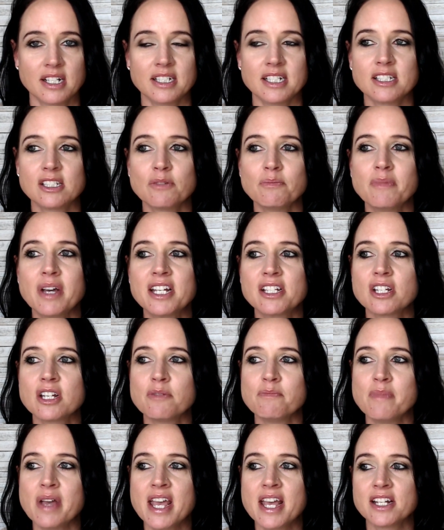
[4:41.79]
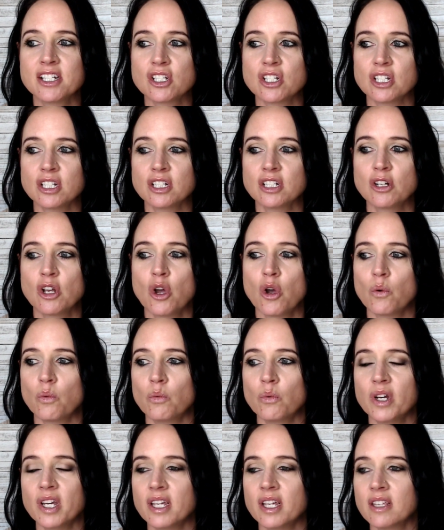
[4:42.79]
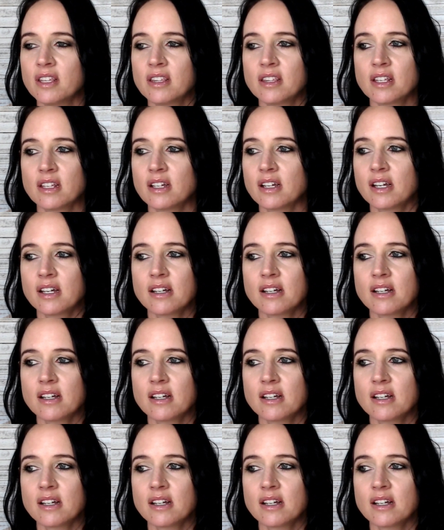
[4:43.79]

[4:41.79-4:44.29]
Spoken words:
Let's imagine a mansion with